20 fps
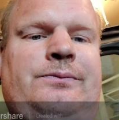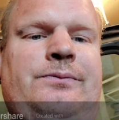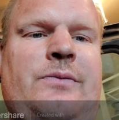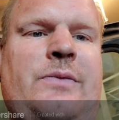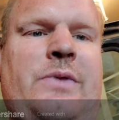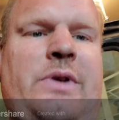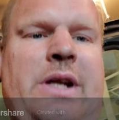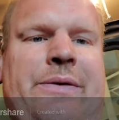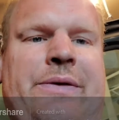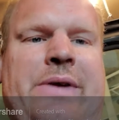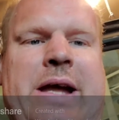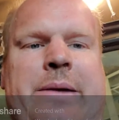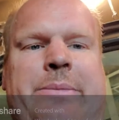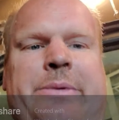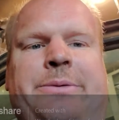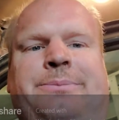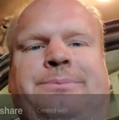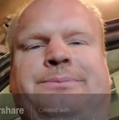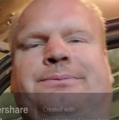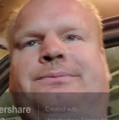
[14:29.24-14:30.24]
enough
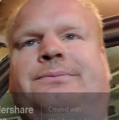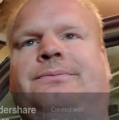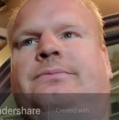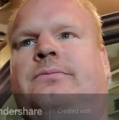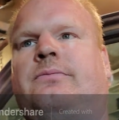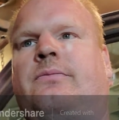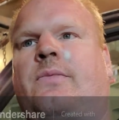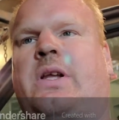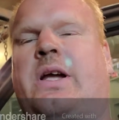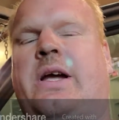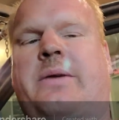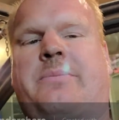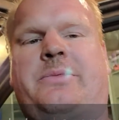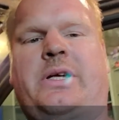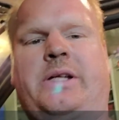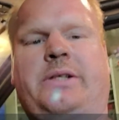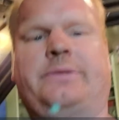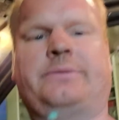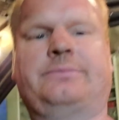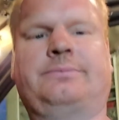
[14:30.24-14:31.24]
gabbing, I'm
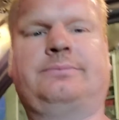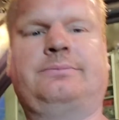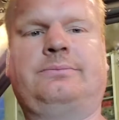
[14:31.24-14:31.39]
done.